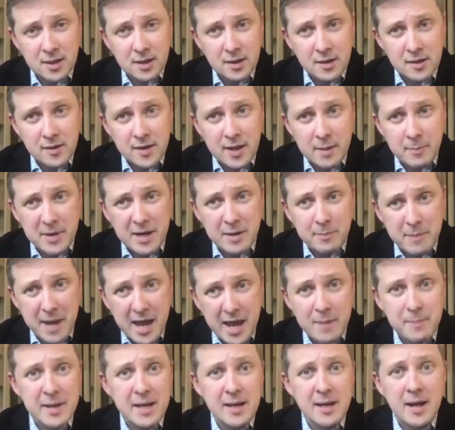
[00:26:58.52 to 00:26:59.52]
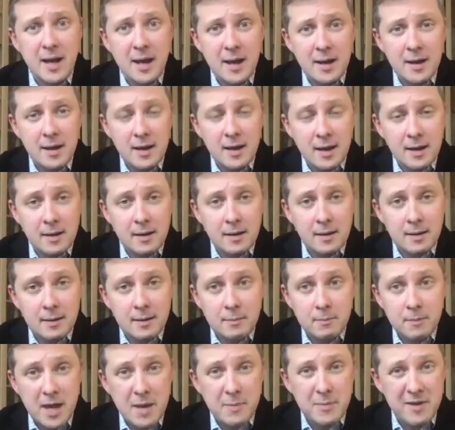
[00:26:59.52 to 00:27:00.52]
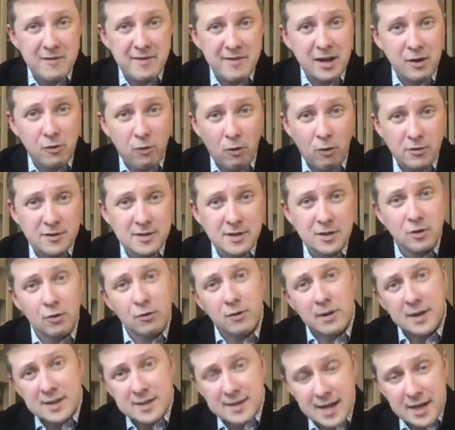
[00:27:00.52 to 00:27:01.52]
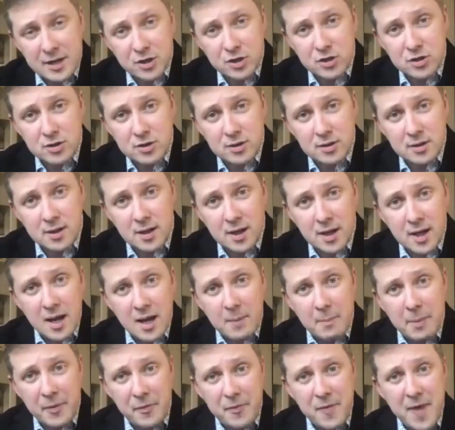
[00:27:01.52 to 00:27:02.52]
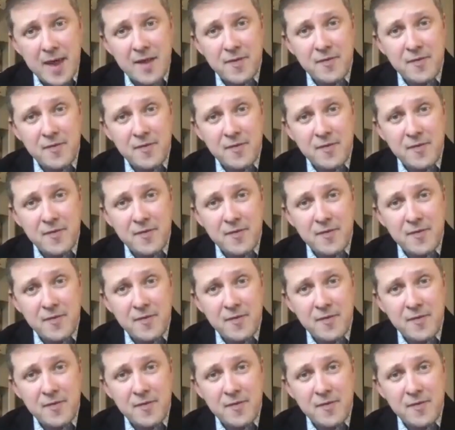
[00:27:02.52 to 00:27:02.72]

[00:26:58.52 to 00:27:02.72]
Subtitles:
They mean maybe even a concert organization. But then